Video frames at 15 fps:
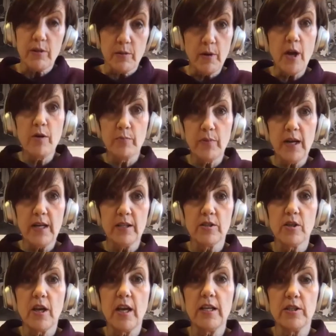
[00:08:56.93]
The own brand
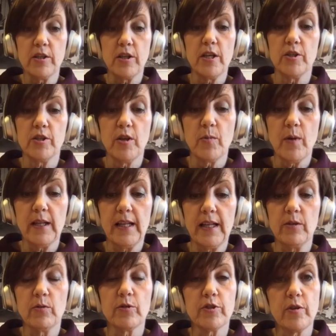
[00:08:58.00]
is doing well, and
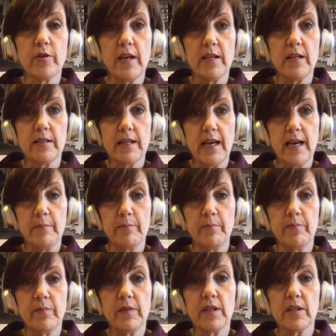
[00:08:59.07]
also there's
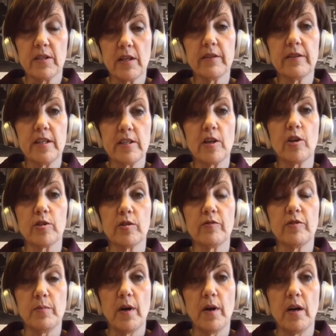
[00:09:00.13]
a lot of
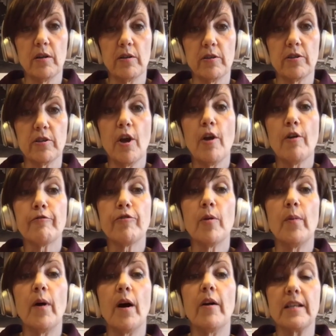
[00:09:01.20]
demand
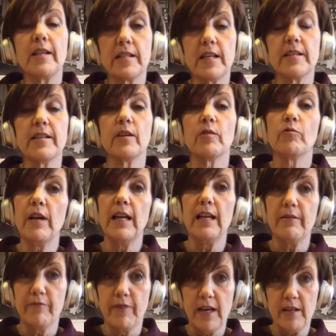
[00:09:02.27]
from our existing really
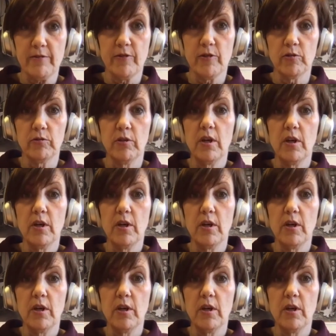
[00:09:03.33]
faithful